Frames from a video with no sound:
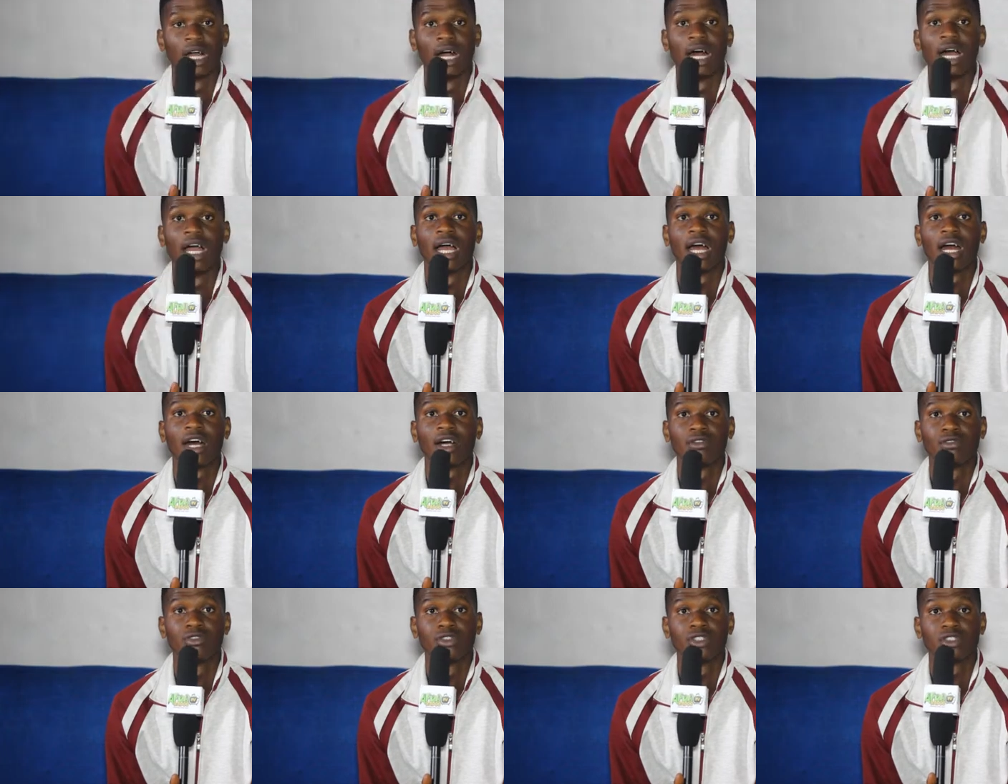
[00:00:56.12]
I
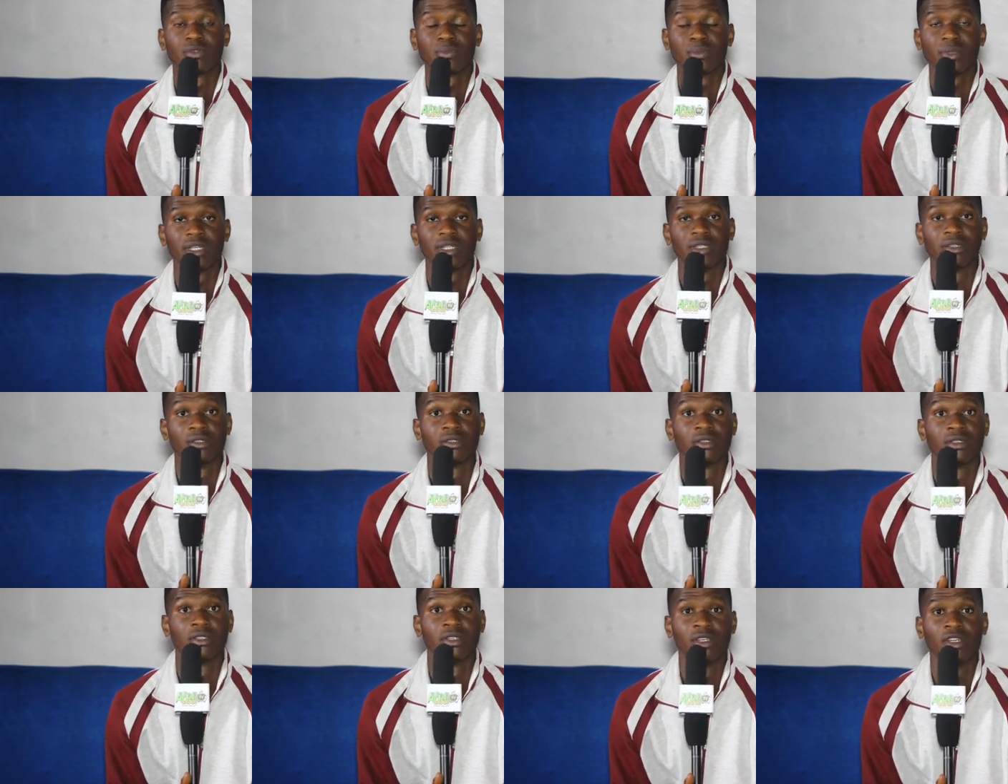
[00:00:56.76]
have with me
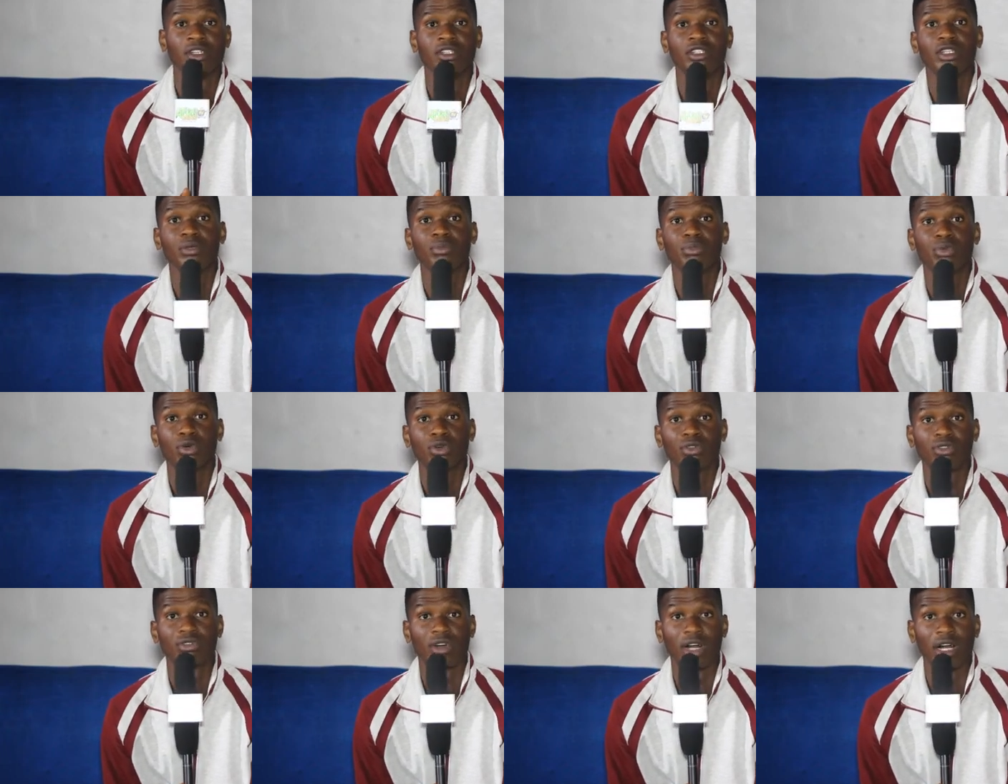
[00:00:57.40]
the
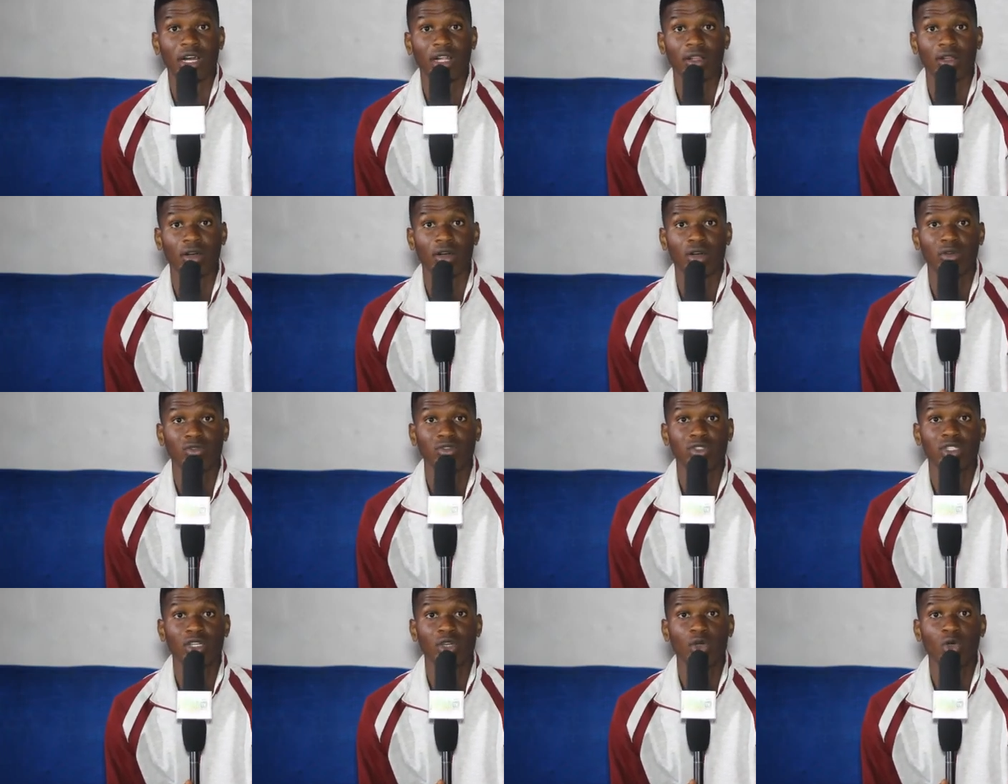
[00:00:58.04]
profile
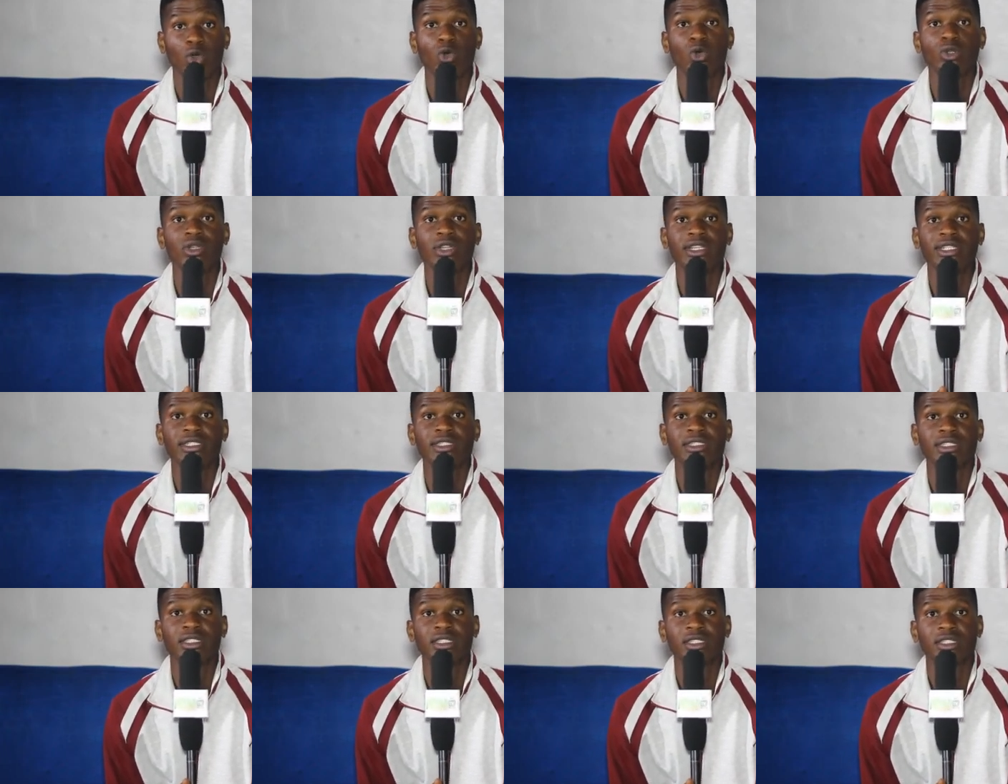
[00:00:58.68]
of the only
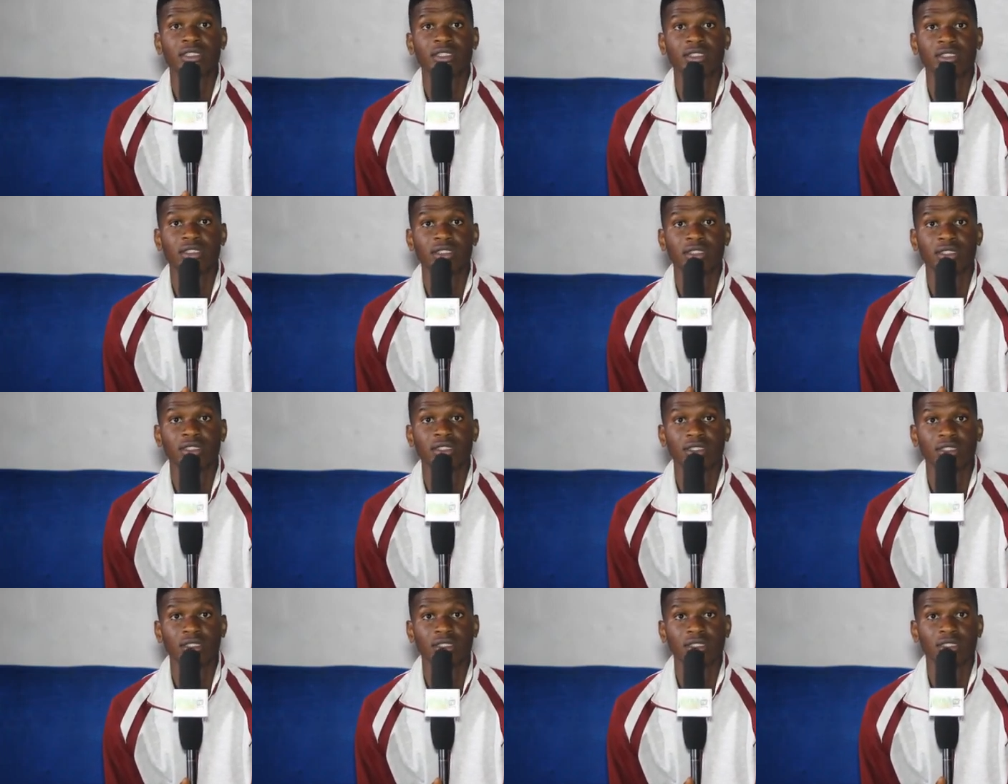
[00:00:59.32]

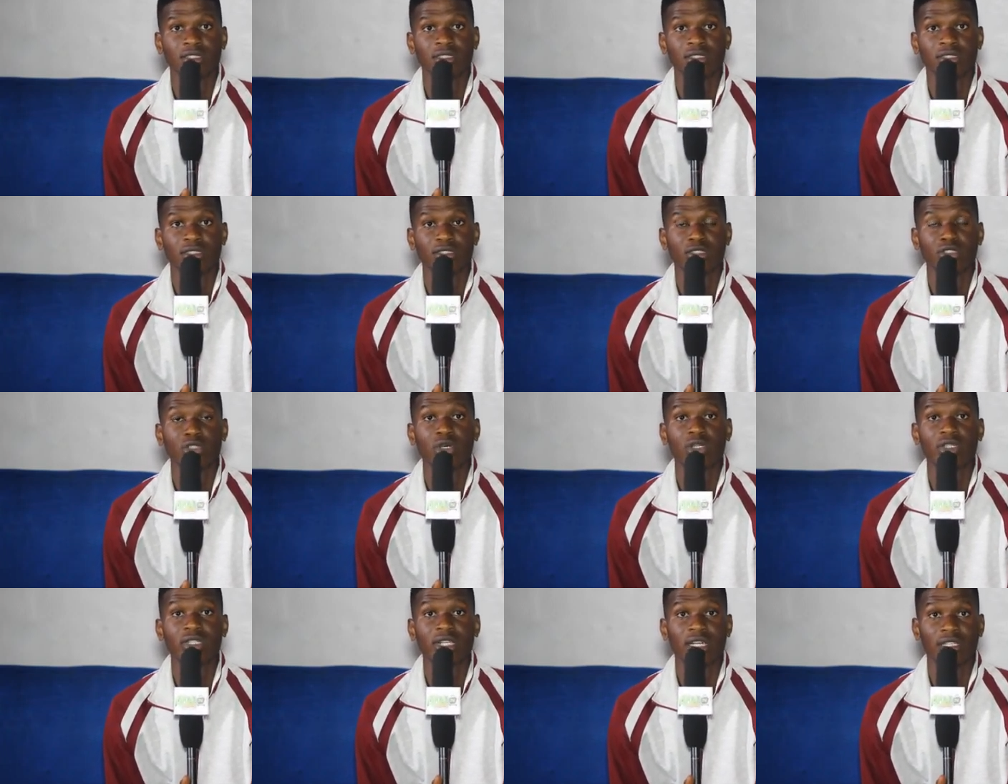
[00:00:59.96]

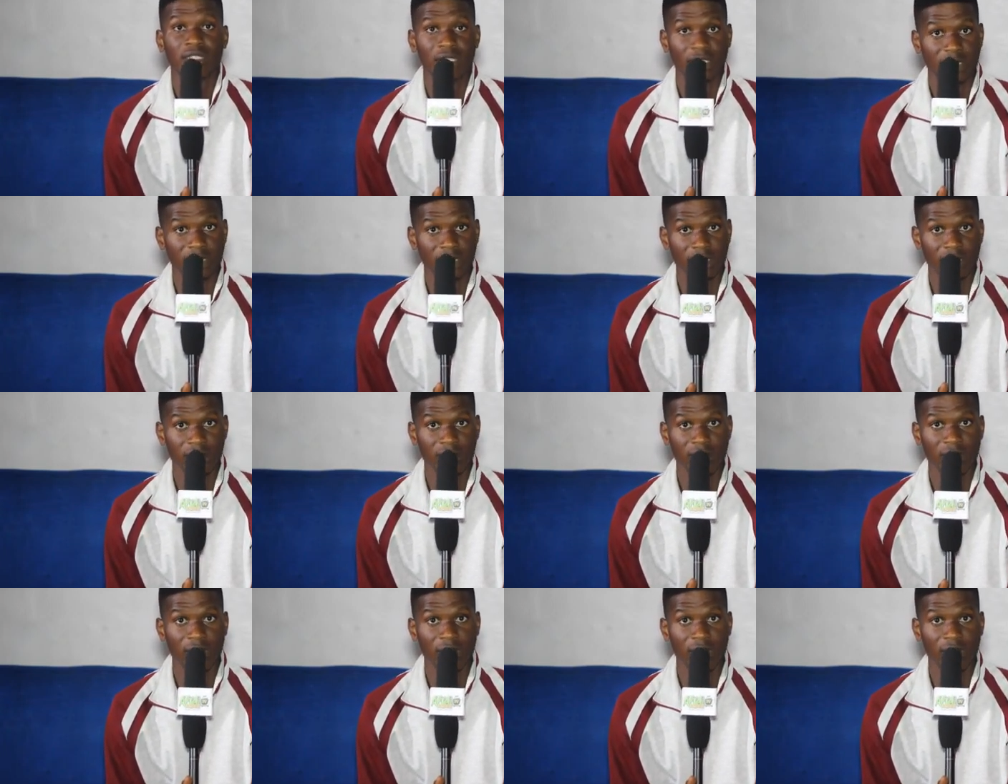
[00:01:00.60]
northerner in the